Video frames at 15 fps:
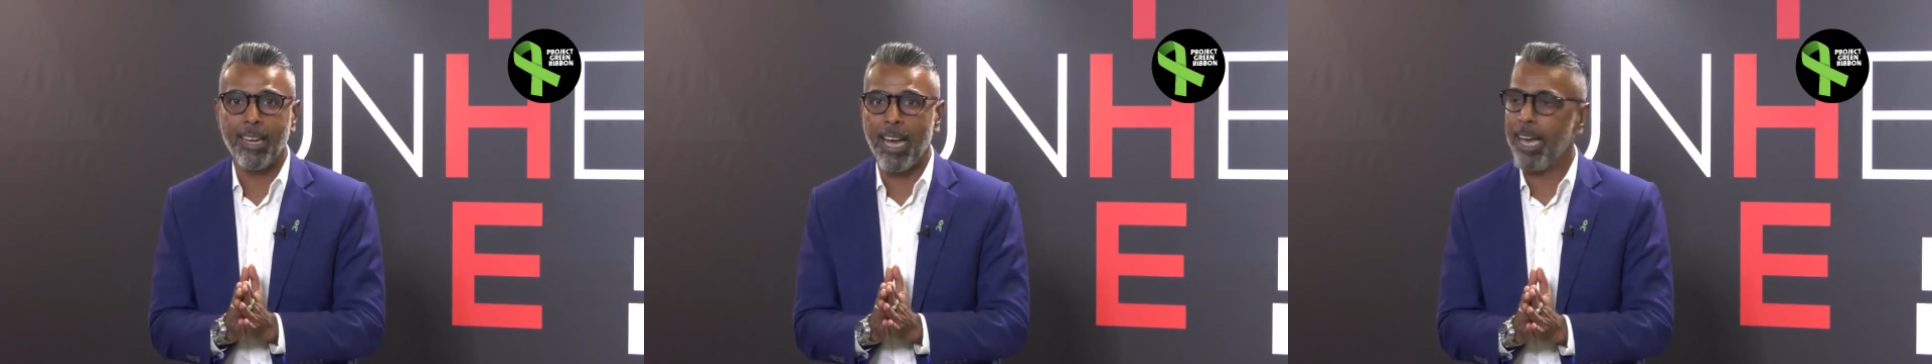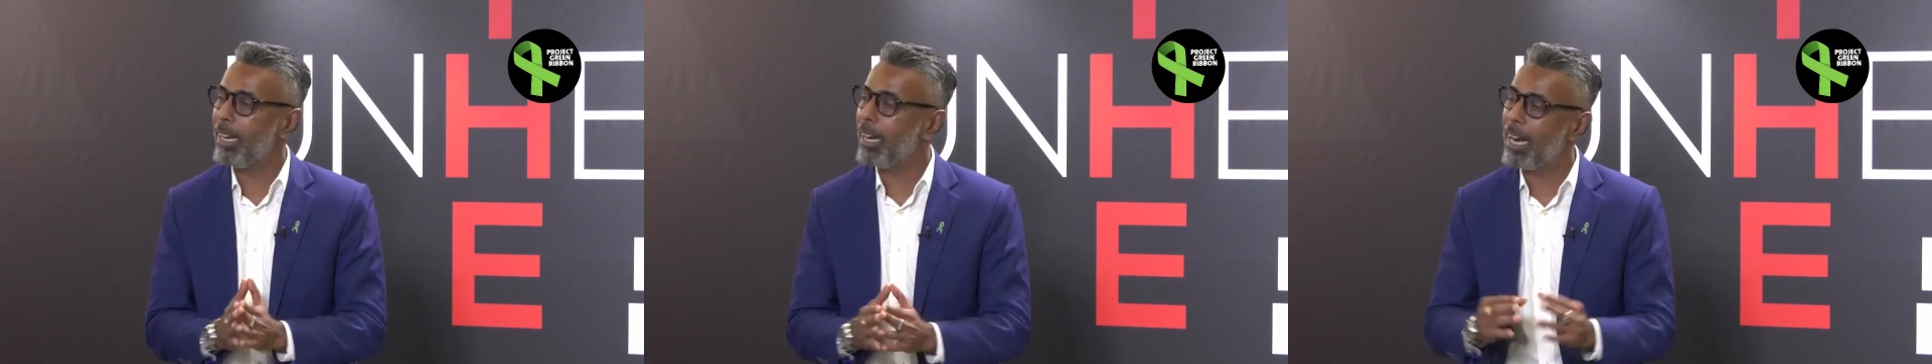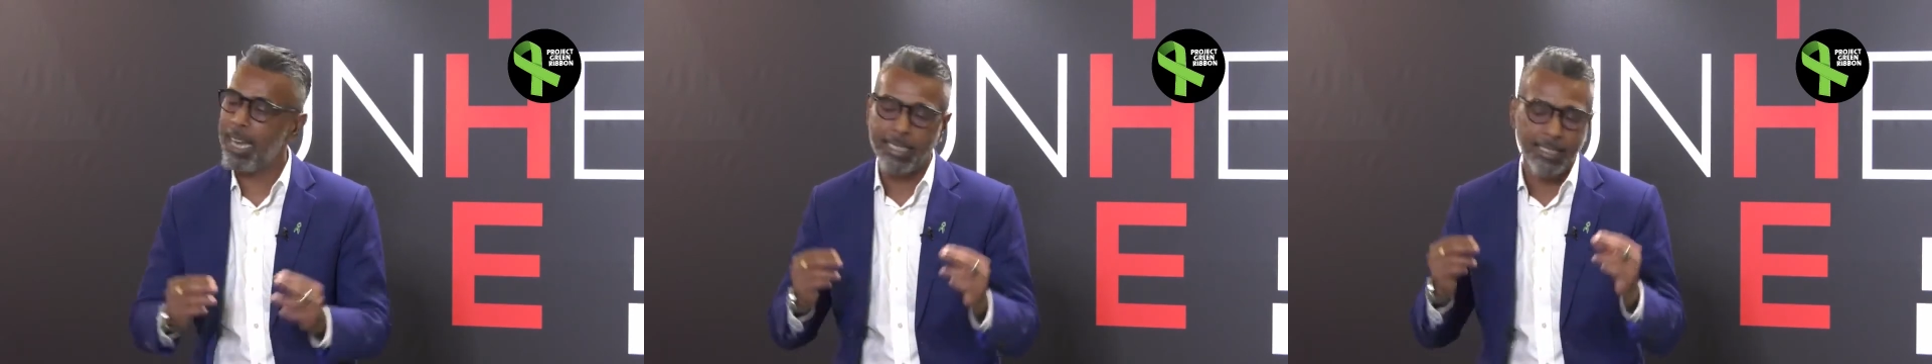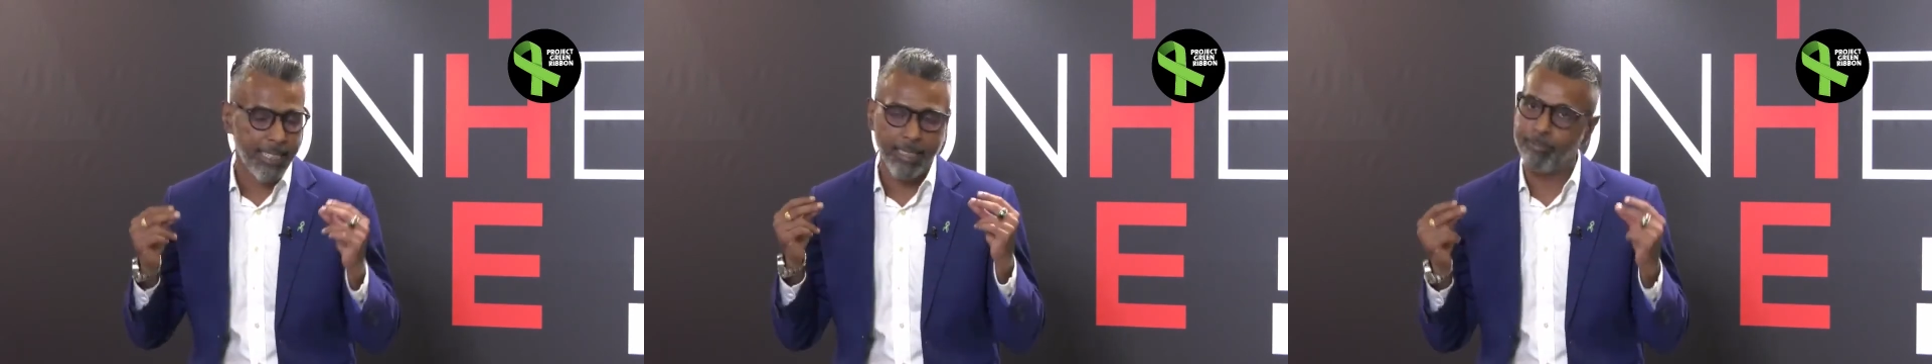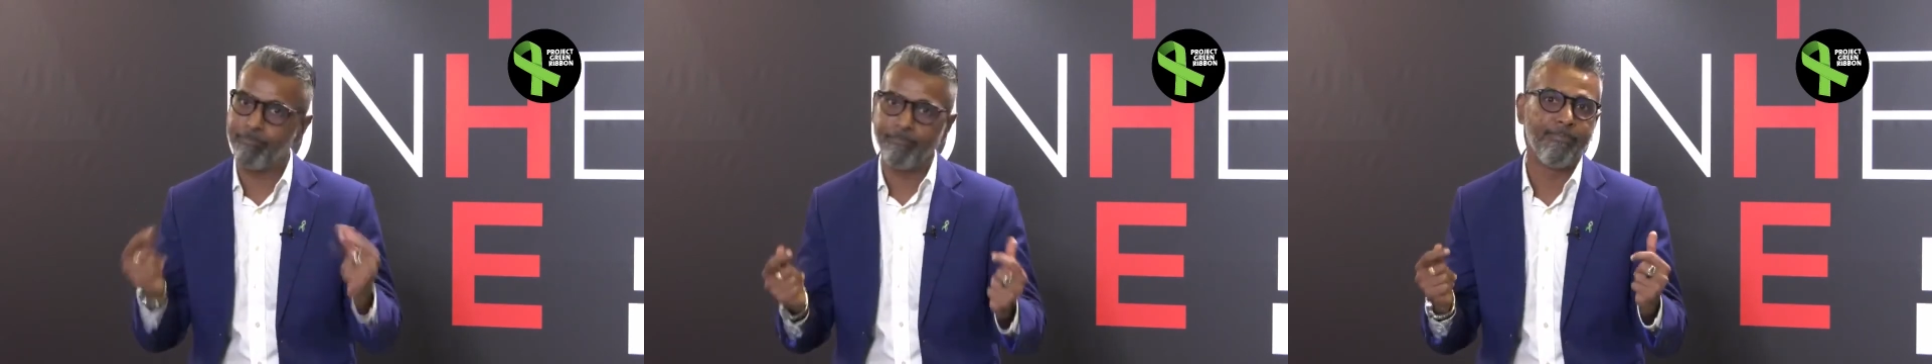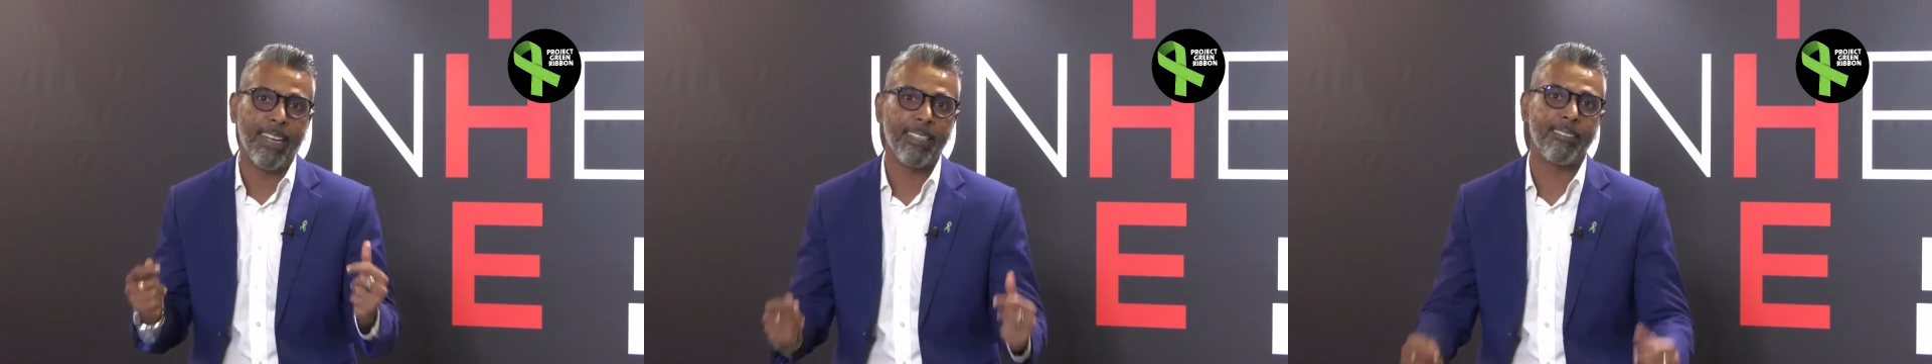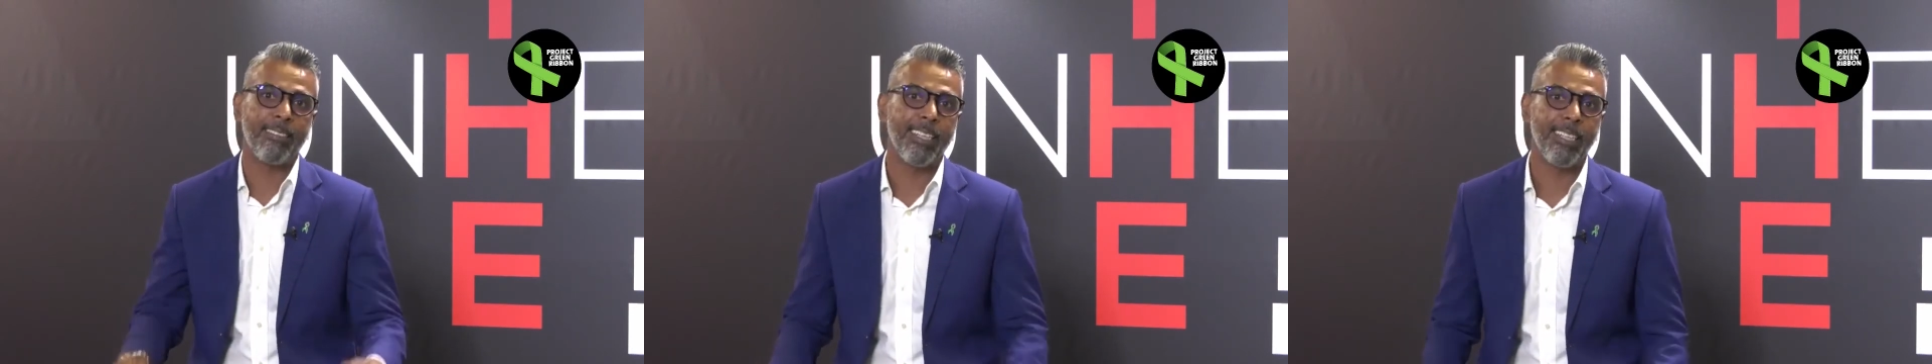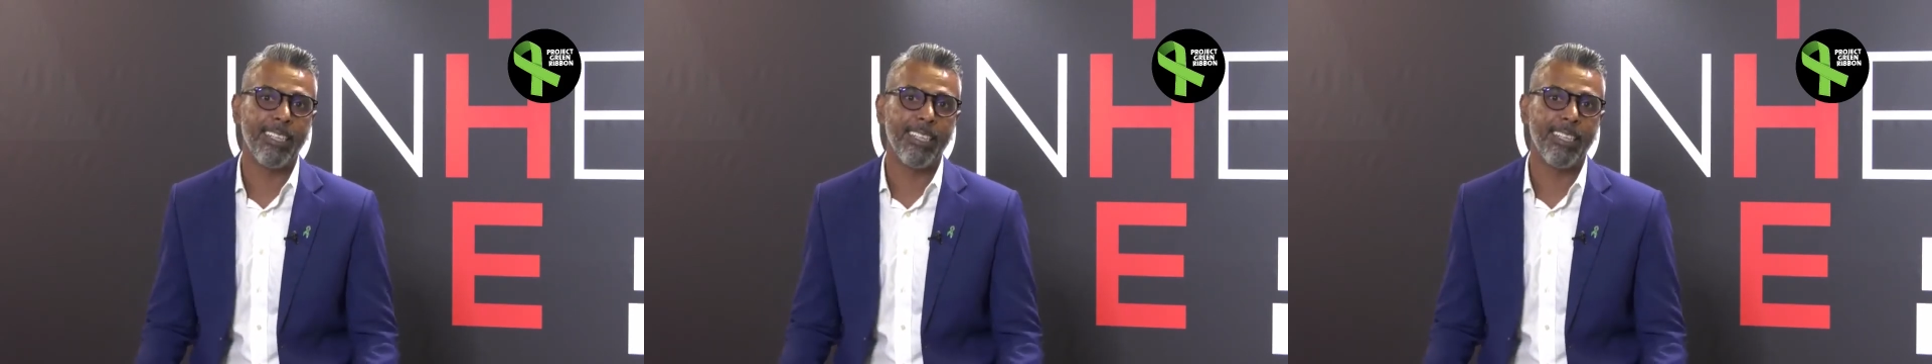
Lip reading: I realized that that's it.